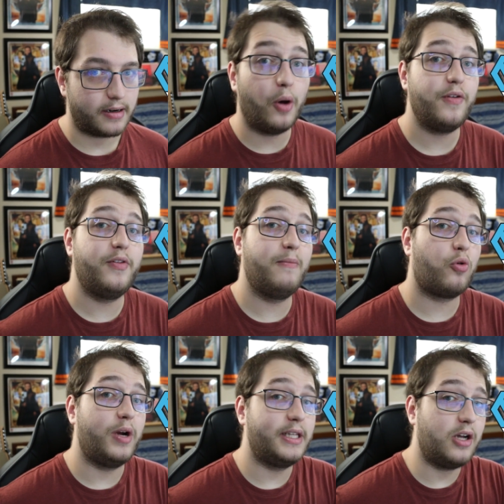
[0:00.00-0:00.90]
Both of them
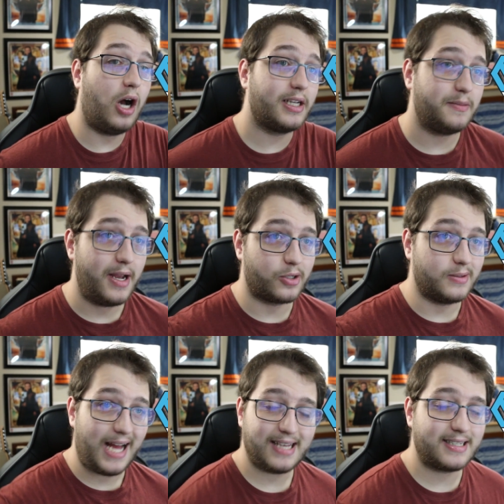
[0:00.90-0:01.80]
were in the August major
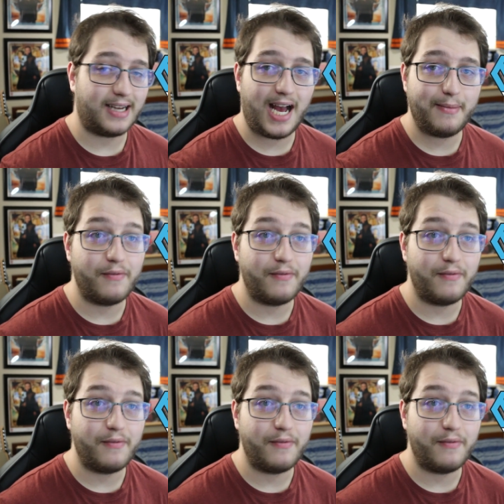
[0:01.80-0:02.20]
last time.